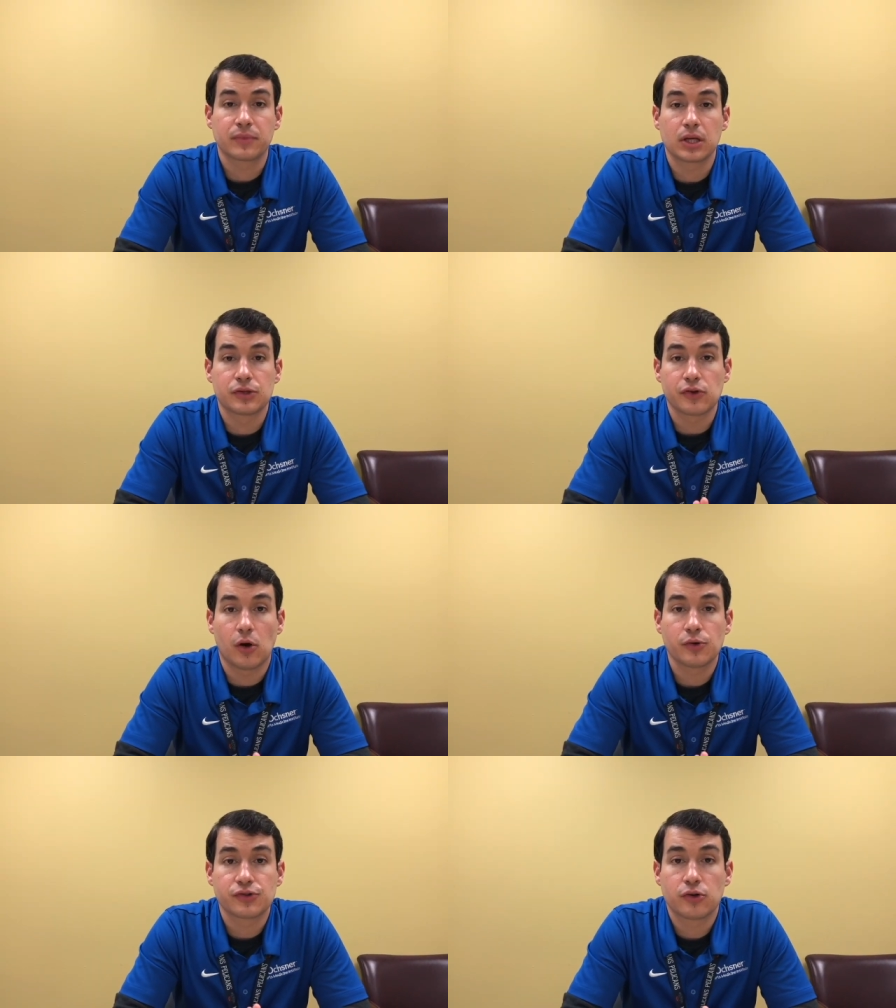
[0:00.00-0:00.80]
It's
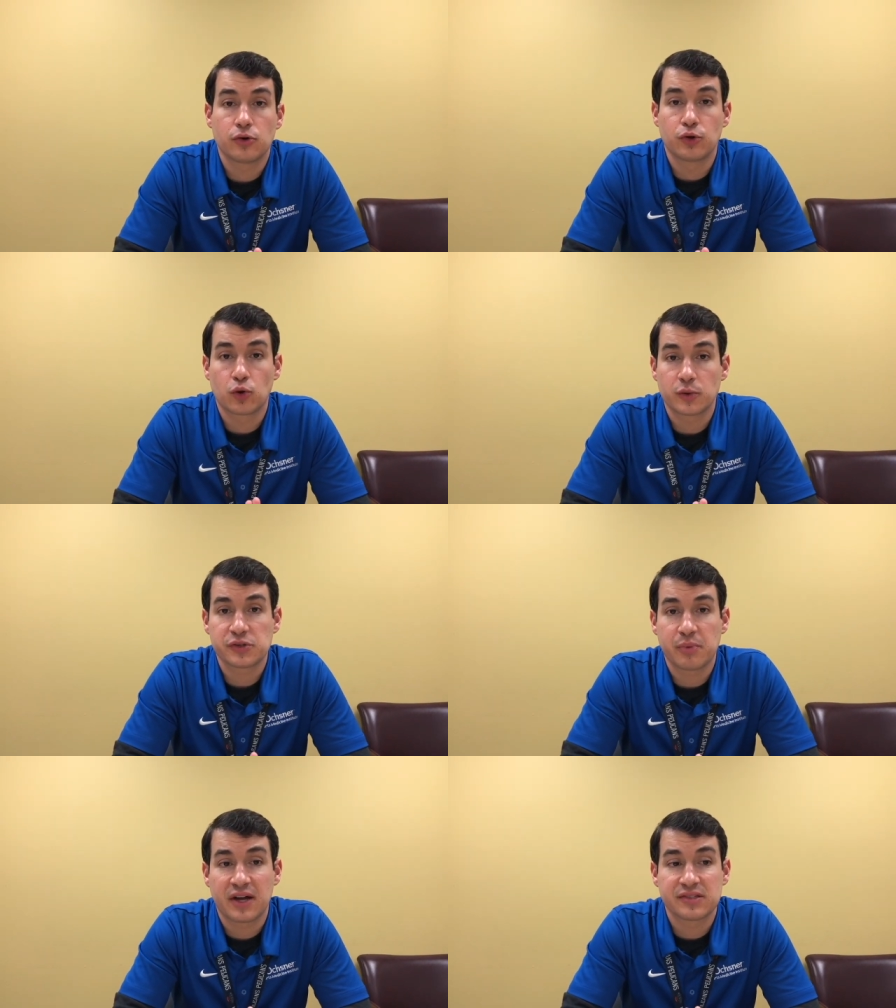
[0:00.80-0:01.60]
also your
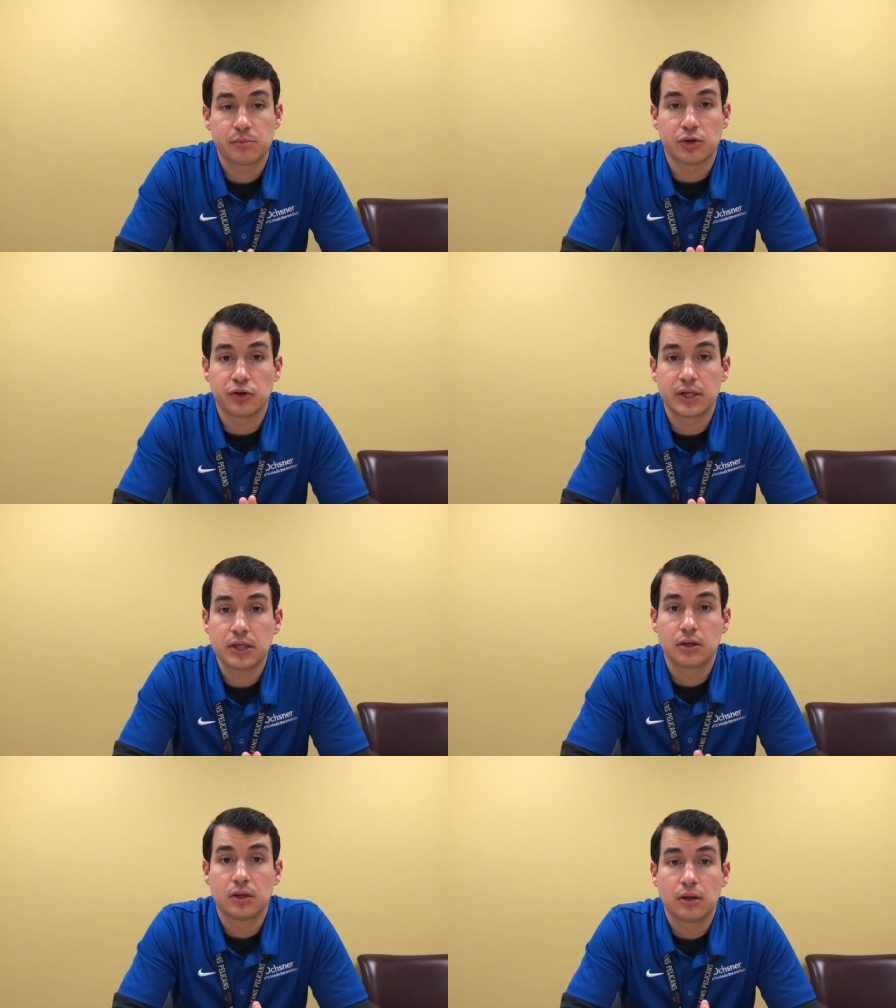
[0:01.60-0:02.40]

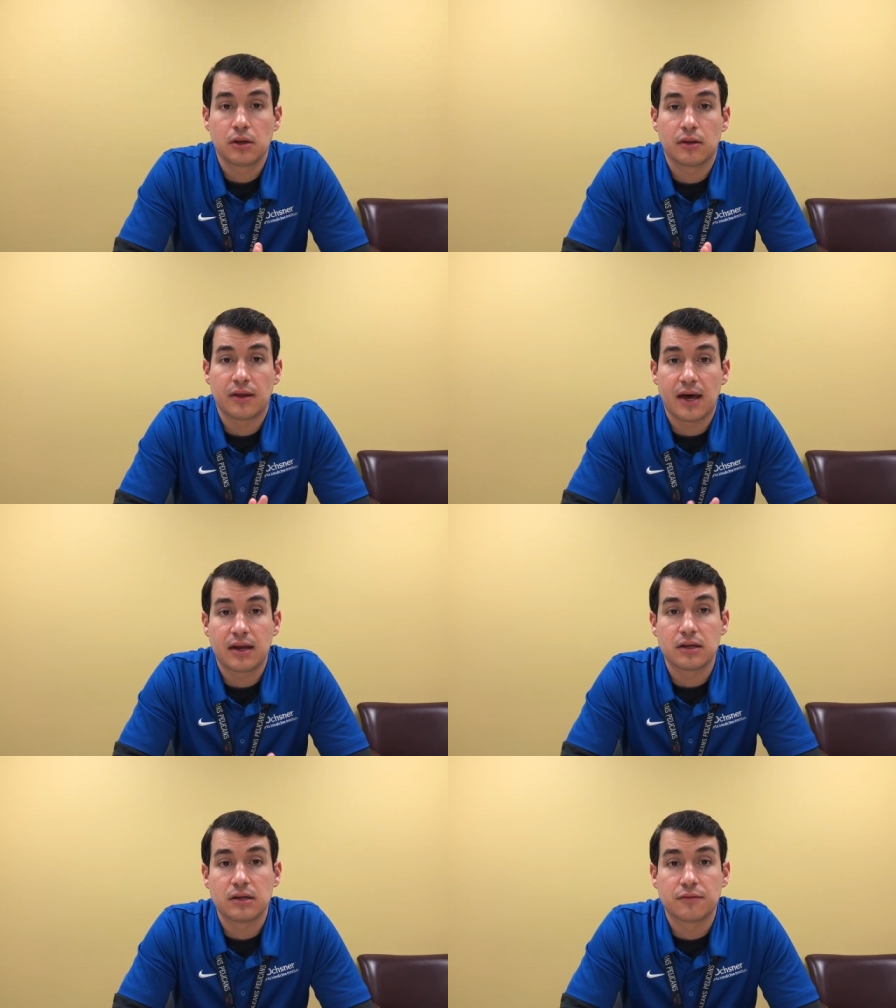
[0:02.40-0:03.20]
responsibility
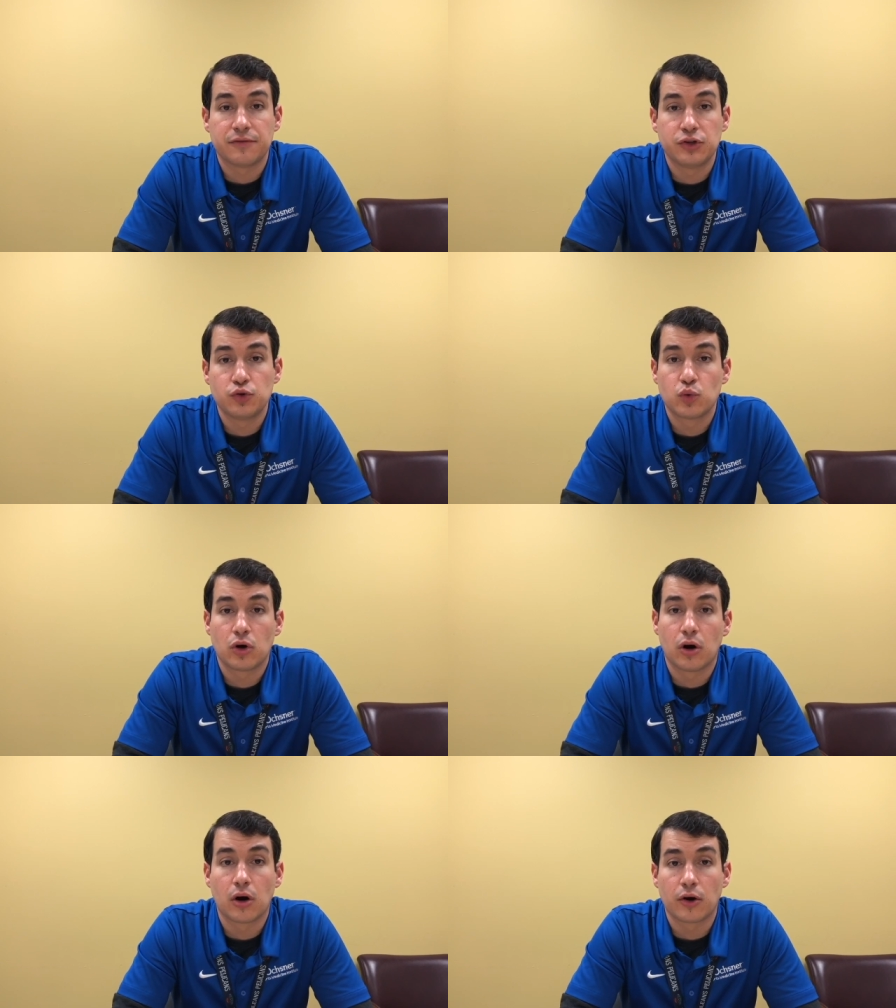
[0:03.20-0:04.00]
that if you
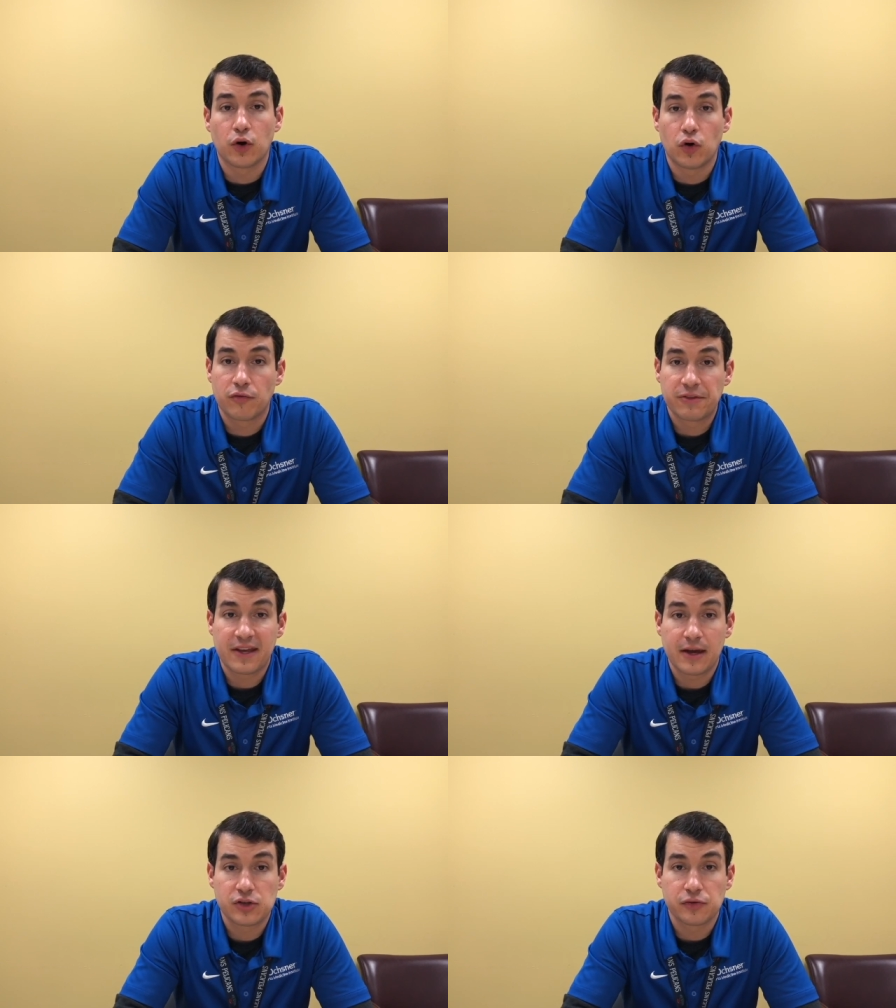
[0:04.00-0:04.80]
are over the
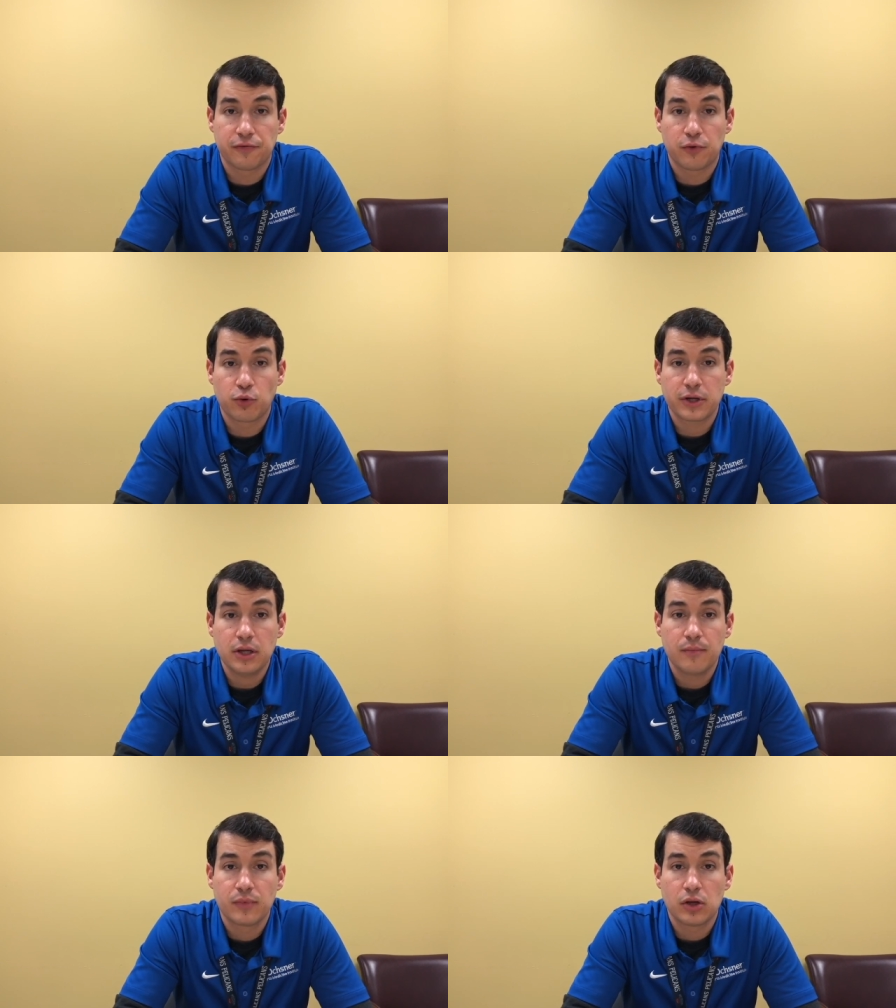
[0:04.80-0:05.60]
age of 40,
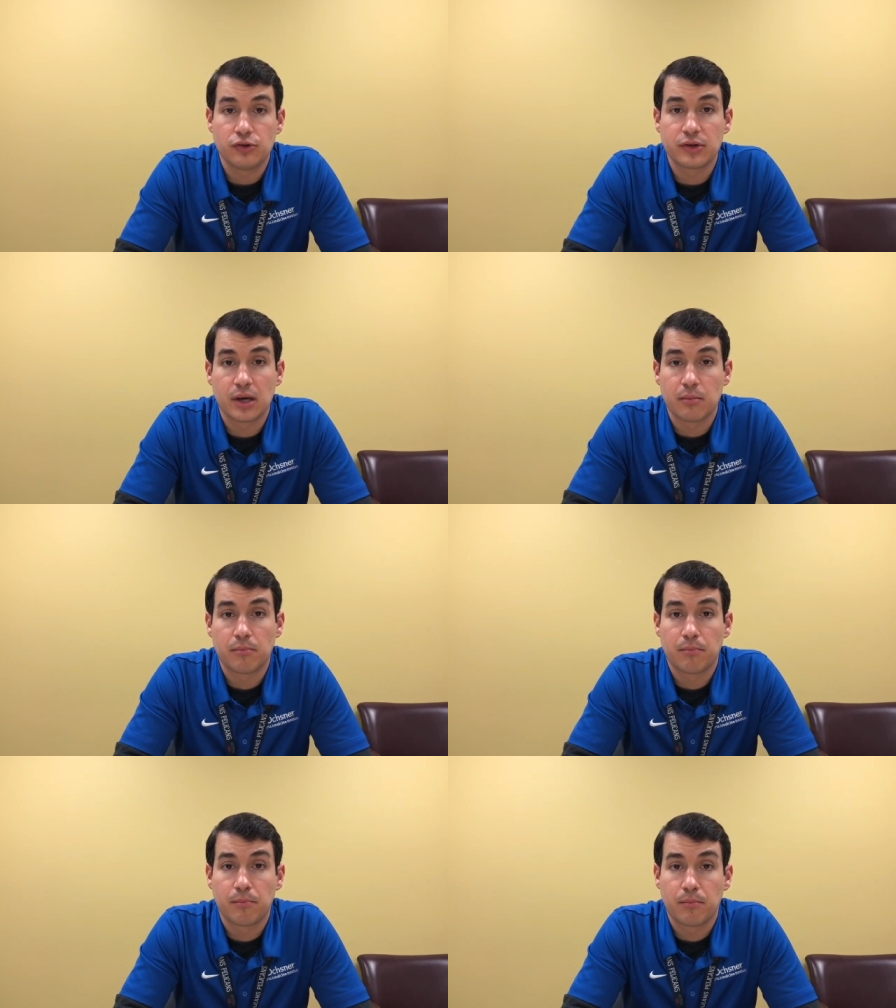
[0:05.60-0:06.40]
you get
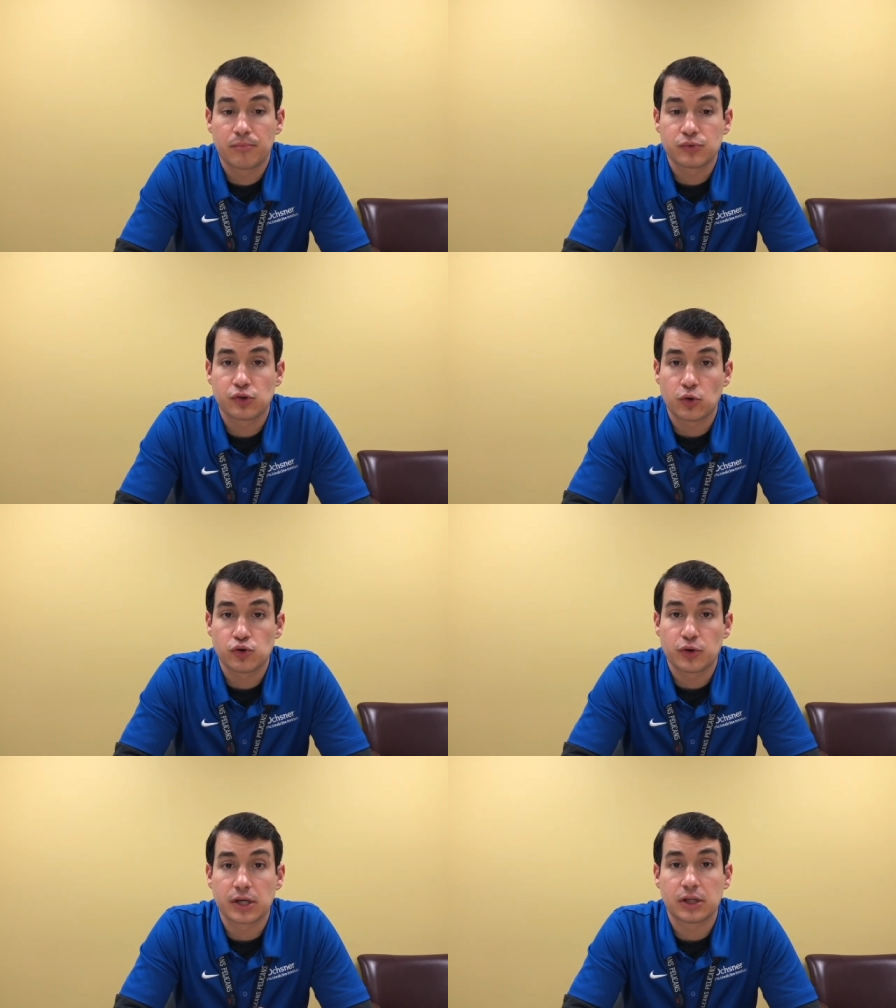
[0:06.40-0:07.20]

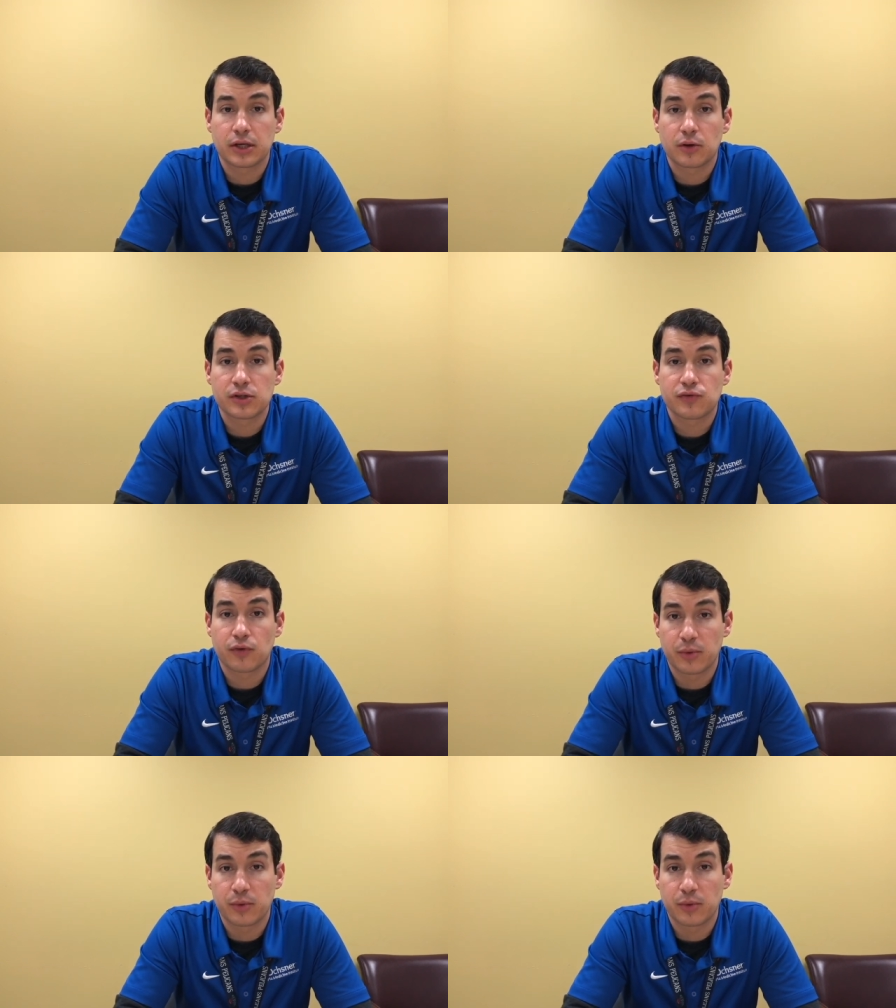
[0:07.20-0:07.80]
surgery clearance from